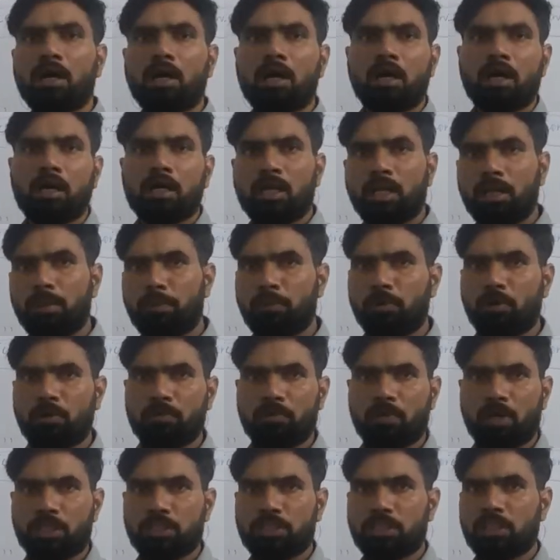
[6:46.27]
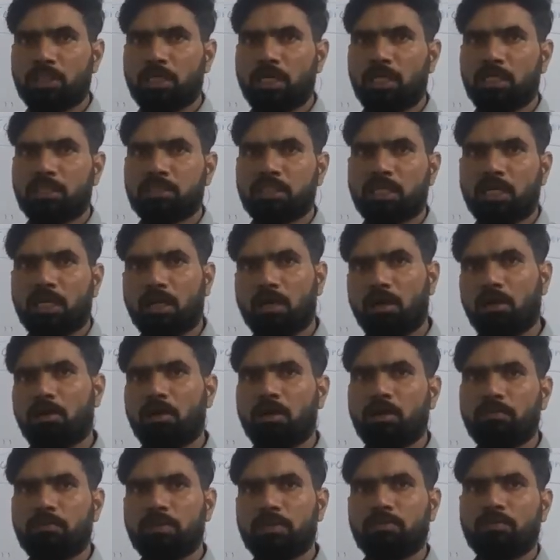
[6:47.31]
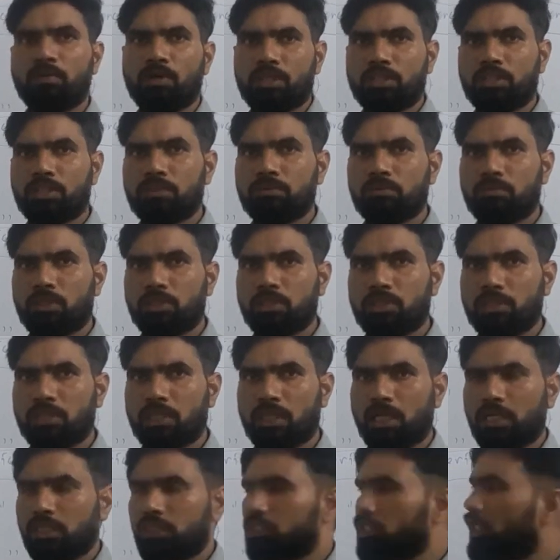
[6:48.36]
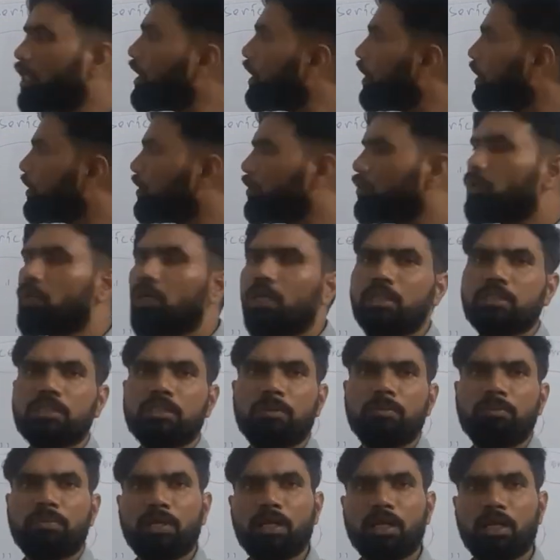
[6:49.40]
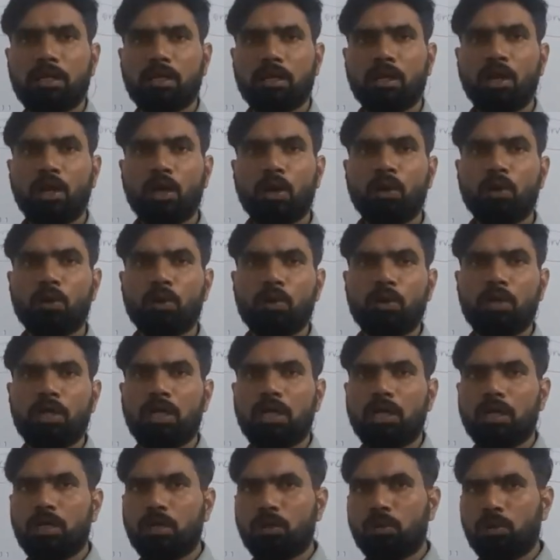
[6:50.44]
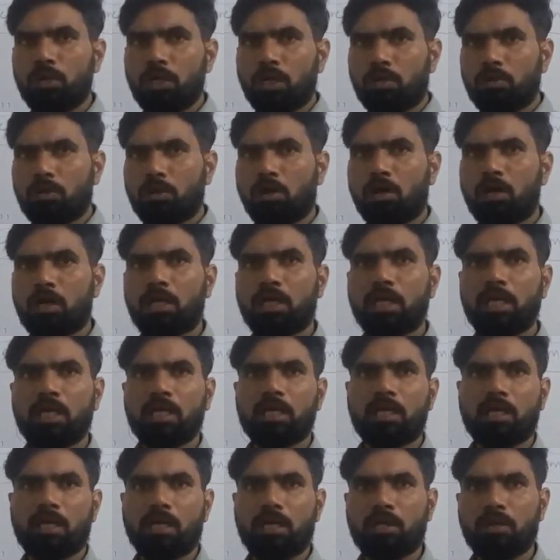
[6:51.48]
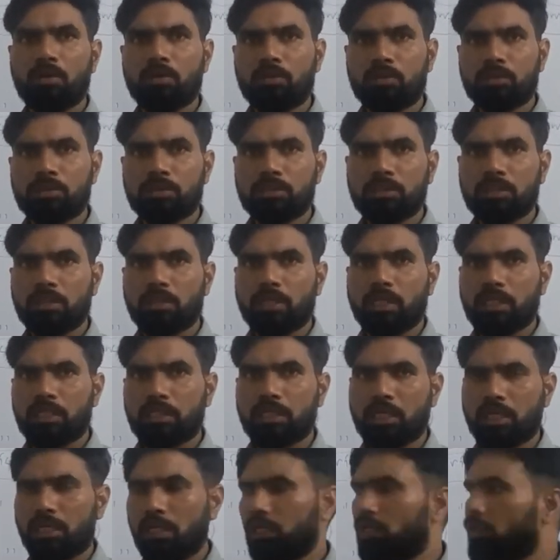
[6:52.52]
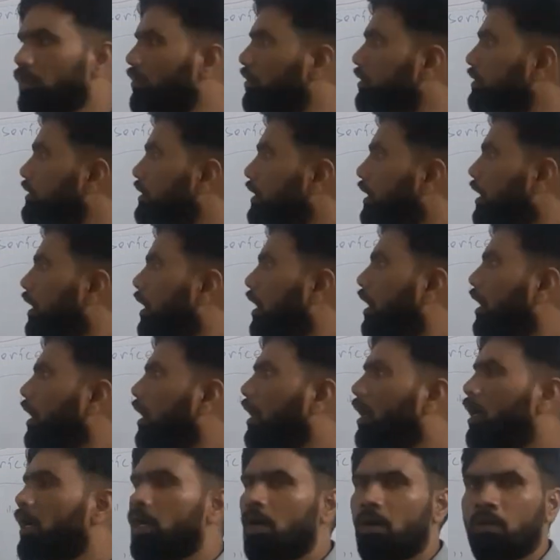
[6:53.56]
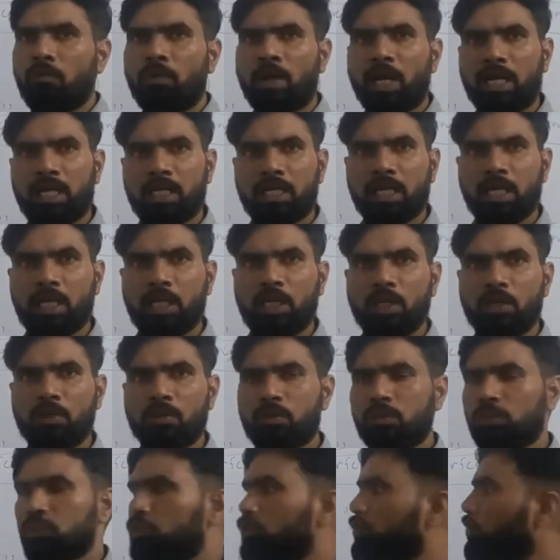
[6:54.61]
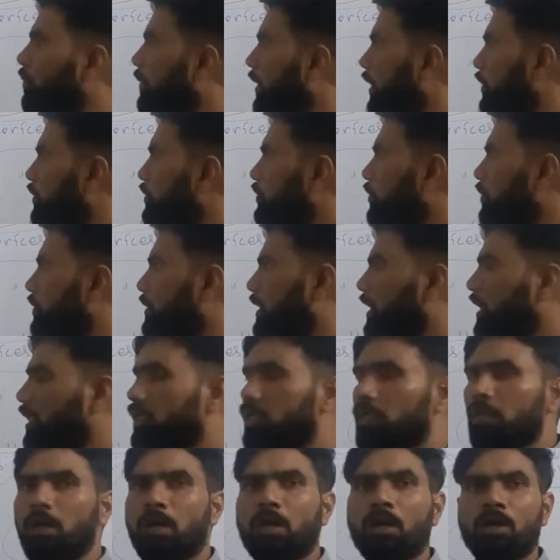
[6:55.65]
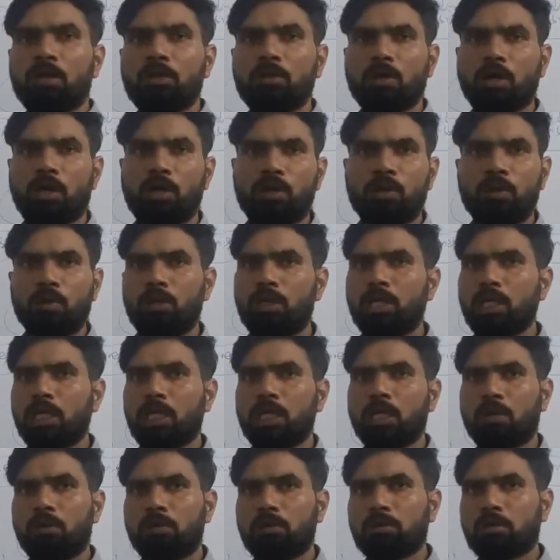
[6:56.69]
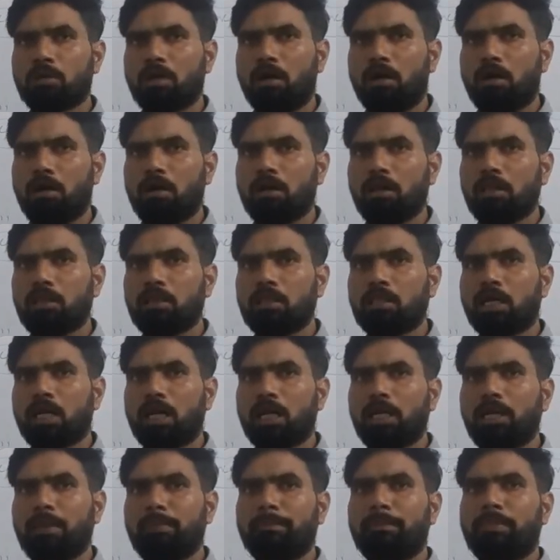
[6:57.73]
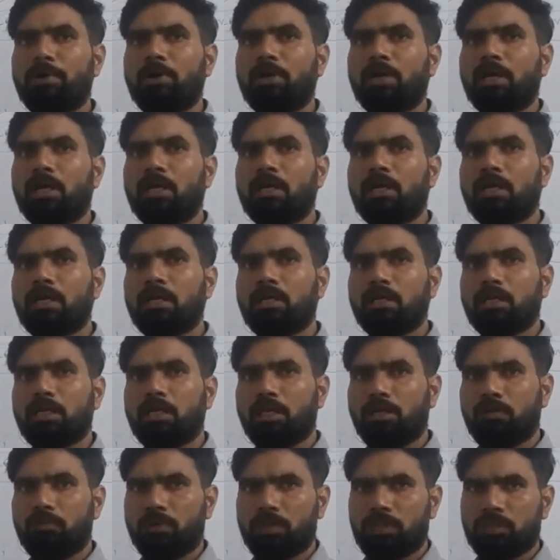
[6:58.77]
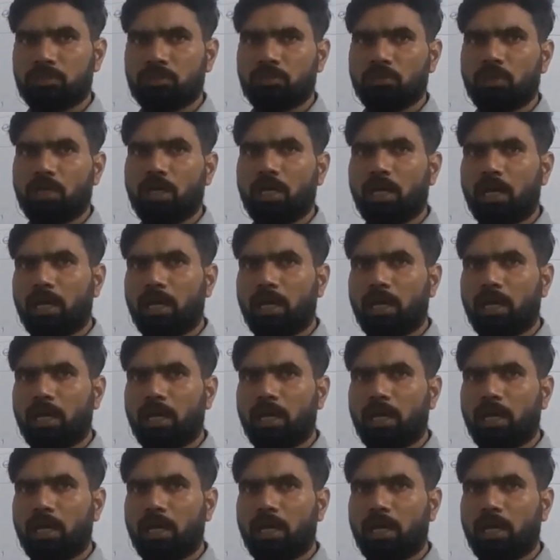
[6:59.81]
Keep on watching the lecture. Along with watching the lecture, you can simply note down or take a running notes. Take the running notes. While taking notes, you make sure that you are noting down all the important and keywords. Okay, I